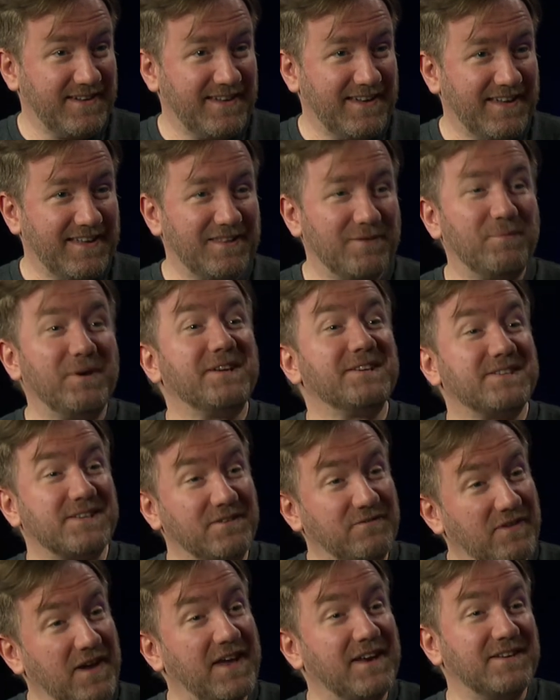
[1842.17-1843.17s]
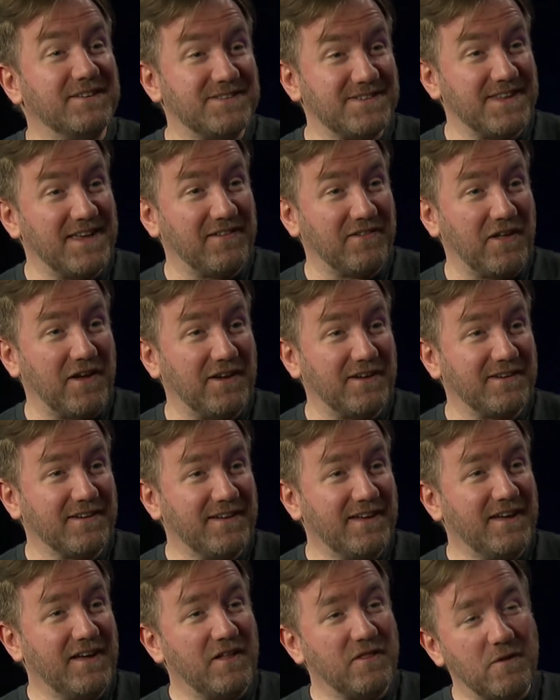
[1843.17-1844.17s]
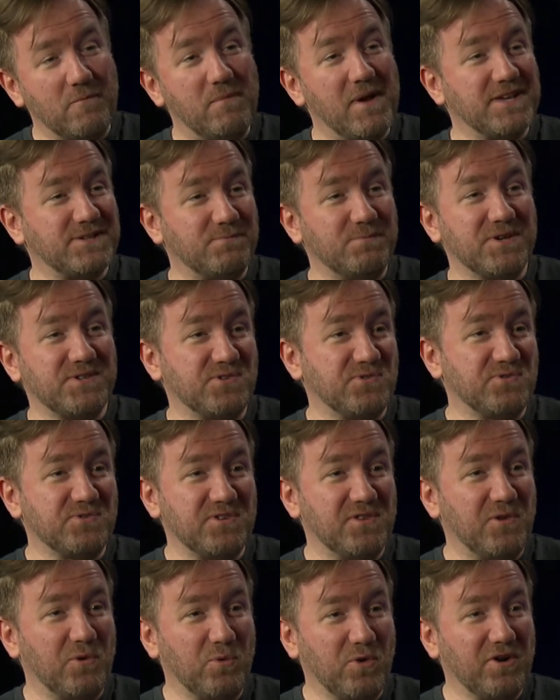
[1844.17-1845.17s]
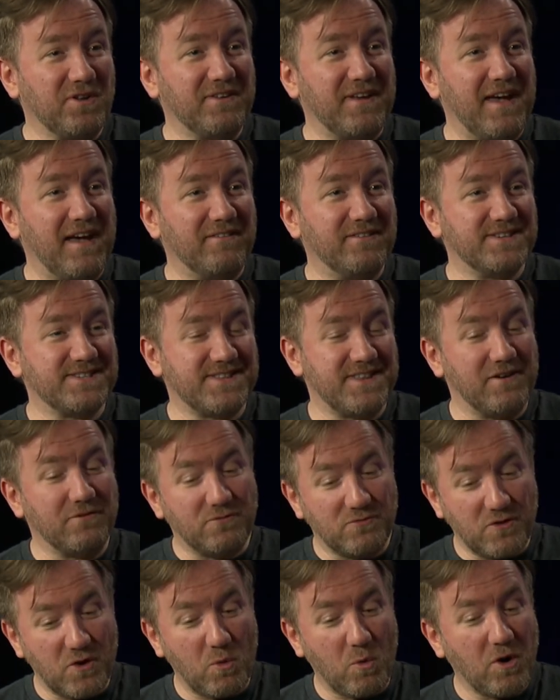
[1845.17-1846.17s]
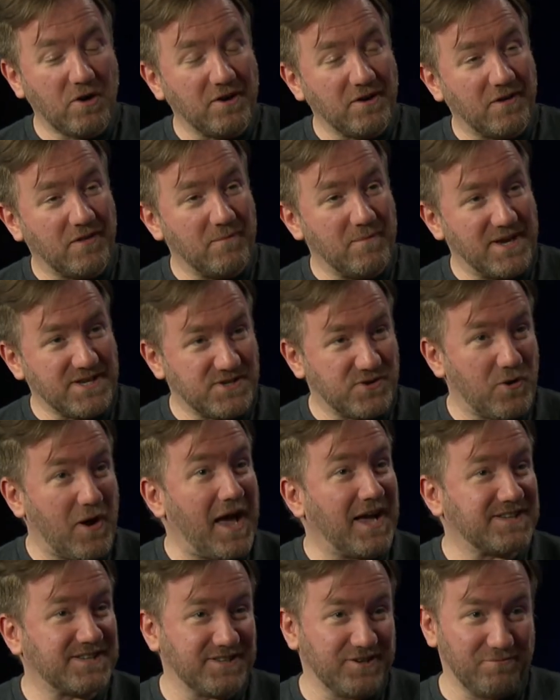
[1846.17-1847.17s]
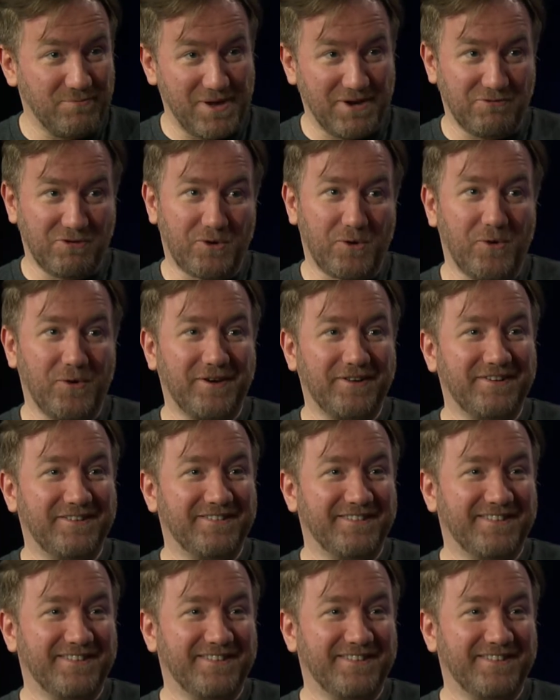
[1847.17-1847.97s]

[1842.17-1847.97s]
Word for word: Absolutely. The biggest advantage that like the best mixers in the world have is they they're working on the best tracks that have been recorded.